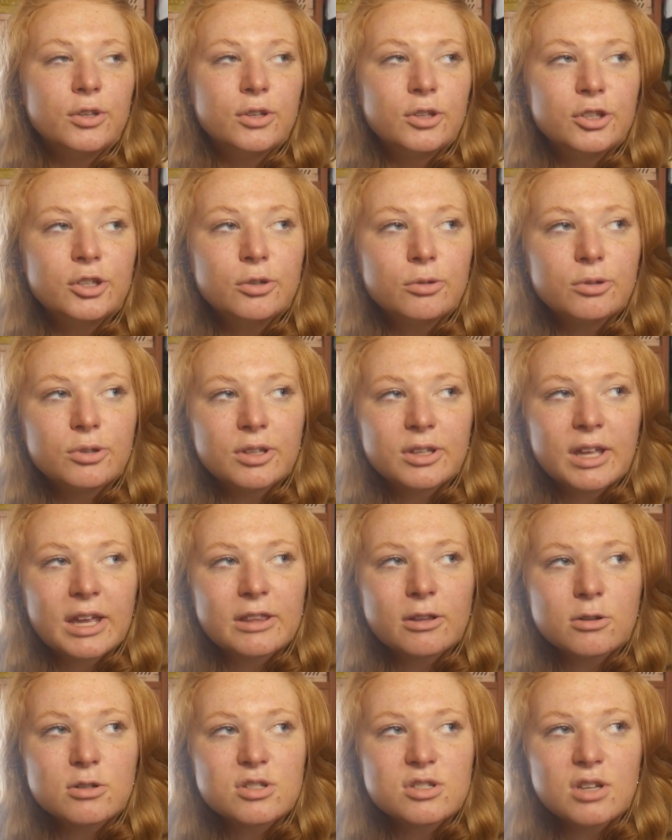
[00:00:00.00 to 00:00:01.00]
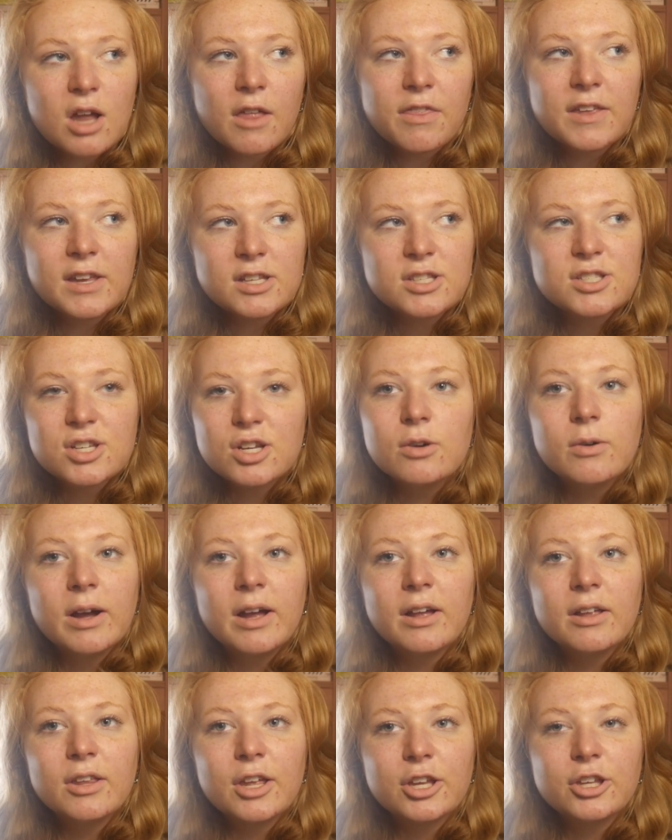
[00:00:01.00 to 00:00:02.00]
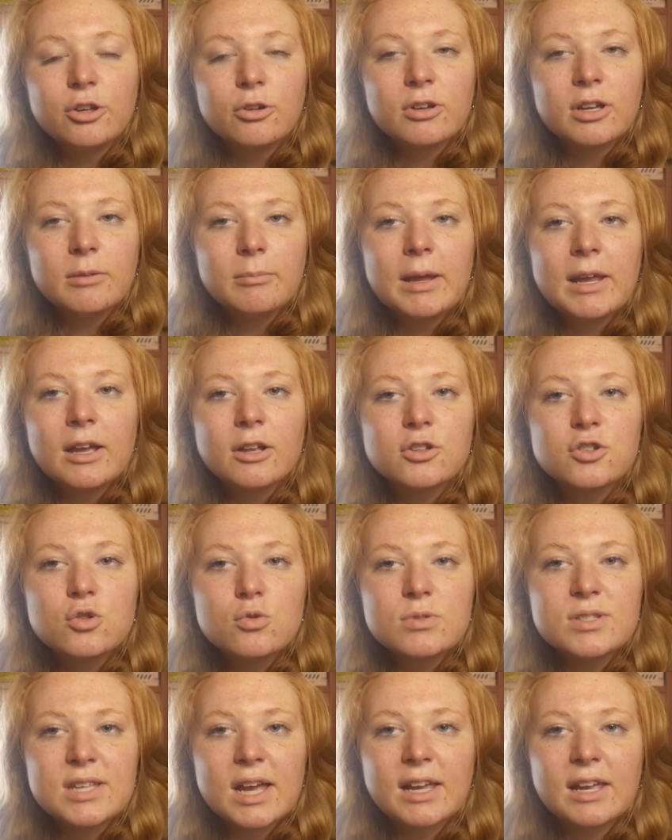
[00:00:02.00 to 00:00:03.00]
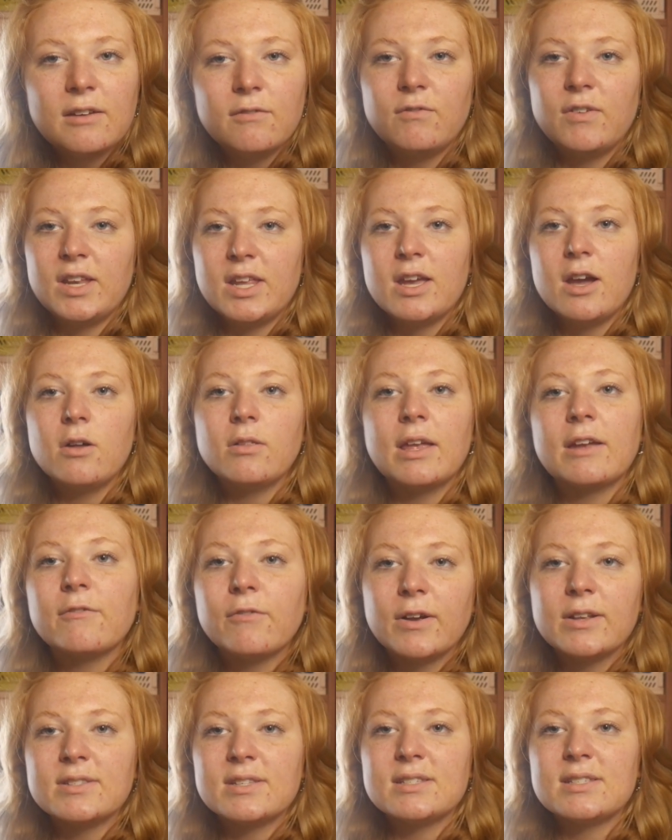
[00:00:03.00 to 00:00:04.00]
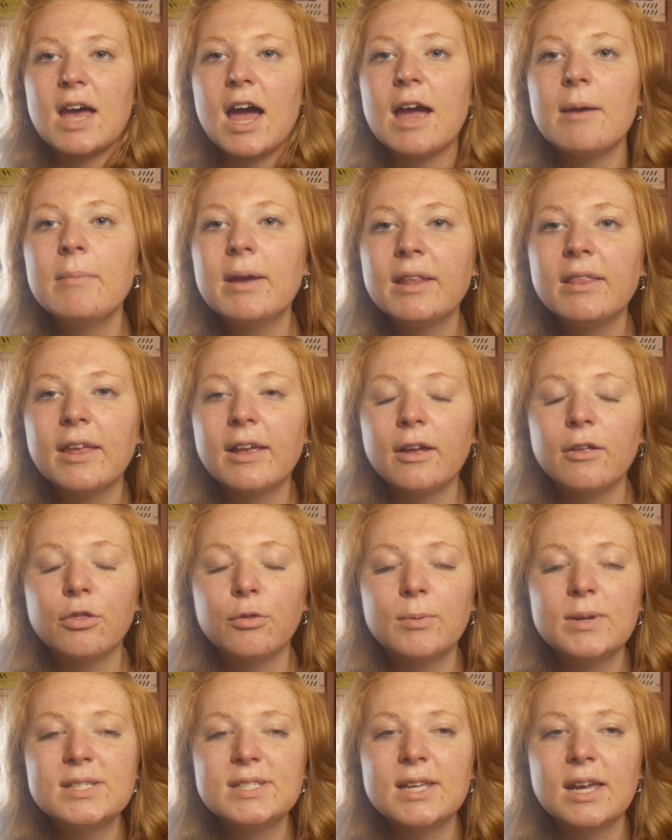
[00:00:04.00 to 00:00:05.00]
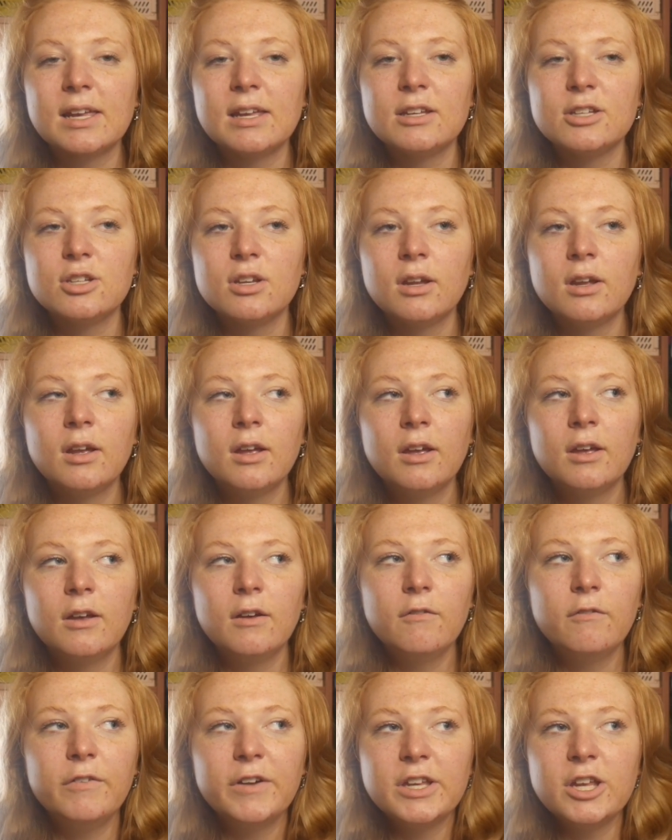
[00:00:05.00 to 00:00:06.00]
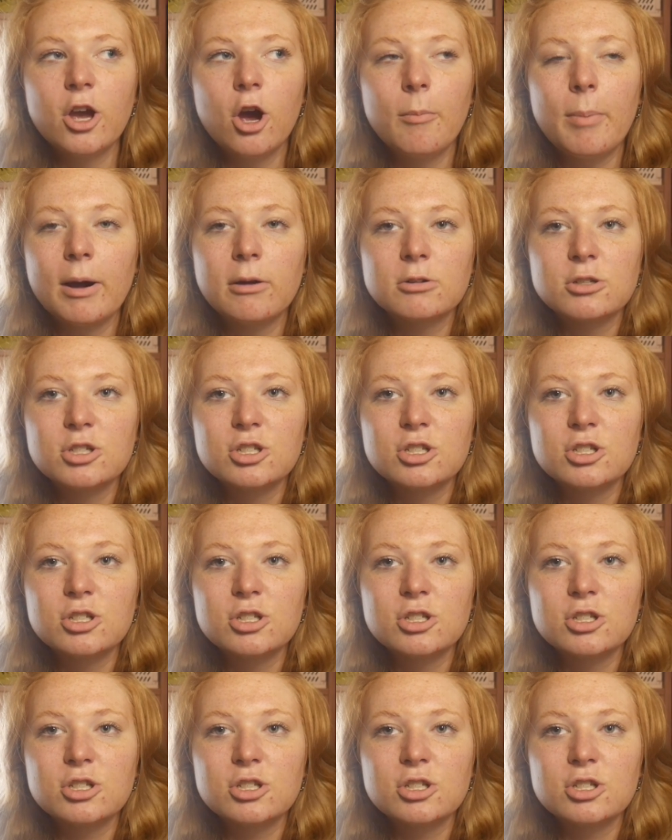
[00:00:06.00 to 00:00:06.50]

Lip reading: you, like, there's nothing to it. Like, you can make a 2-second video. Like, for instance, I made like a 3-second video about